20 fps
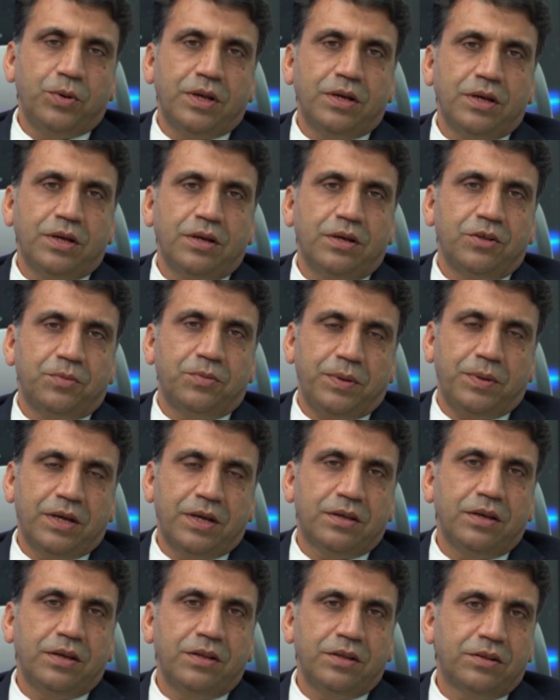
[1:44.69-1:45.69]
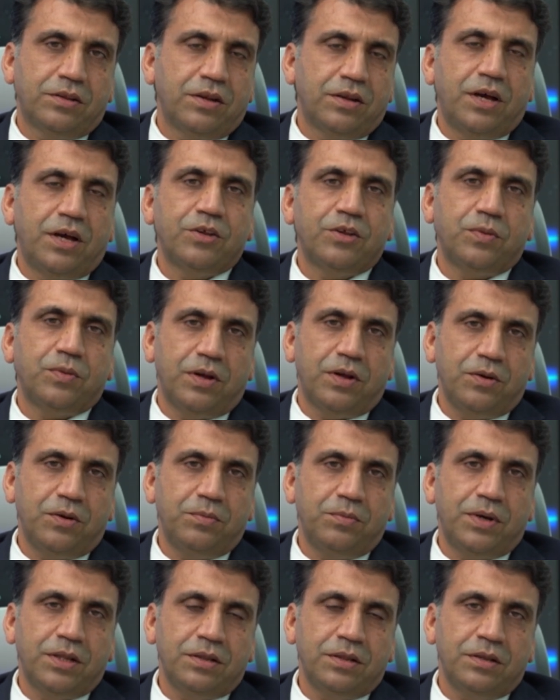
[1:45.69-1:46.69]
especially this last 12
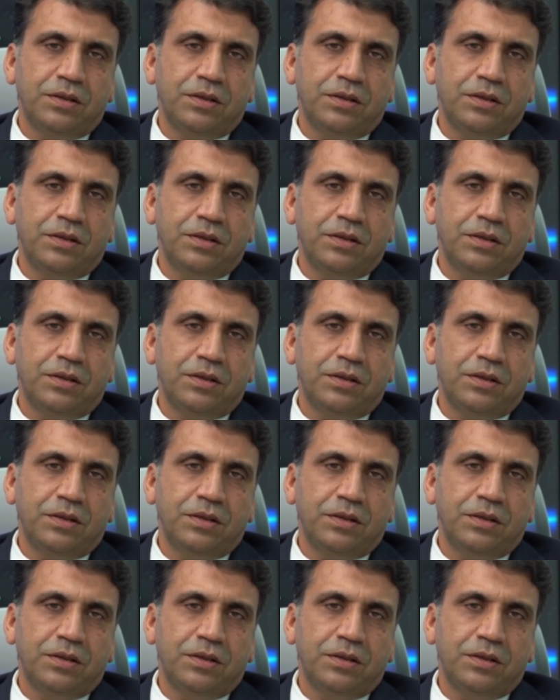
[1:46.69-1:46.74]
months.